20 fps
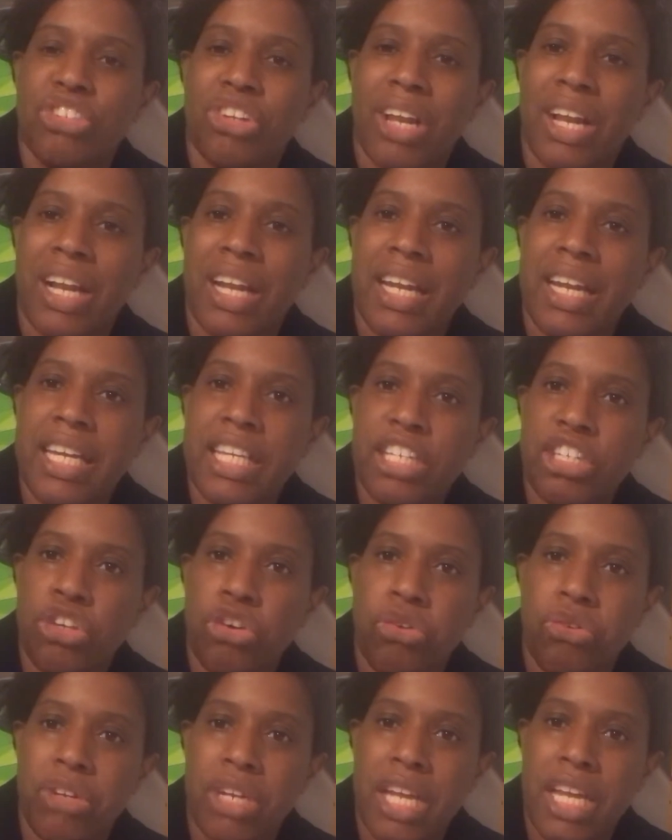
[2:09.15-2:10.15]
click your
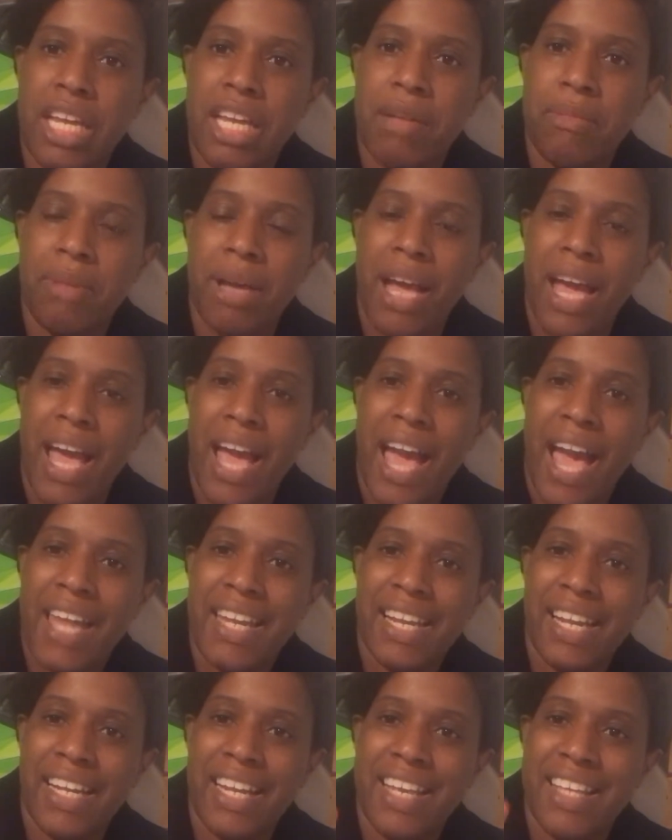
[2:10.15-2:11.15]
name and
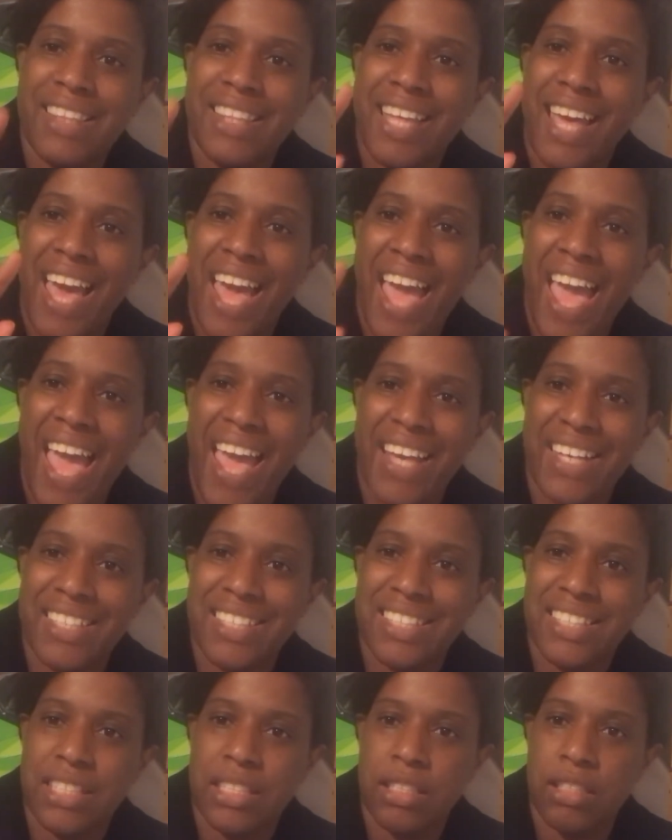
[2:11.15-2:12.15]
click the
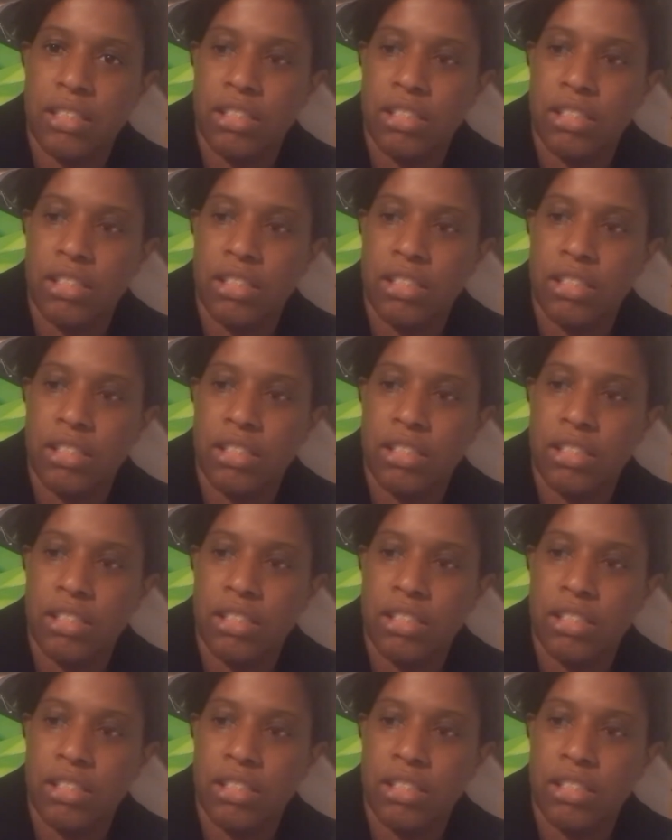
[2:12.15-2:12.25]
X.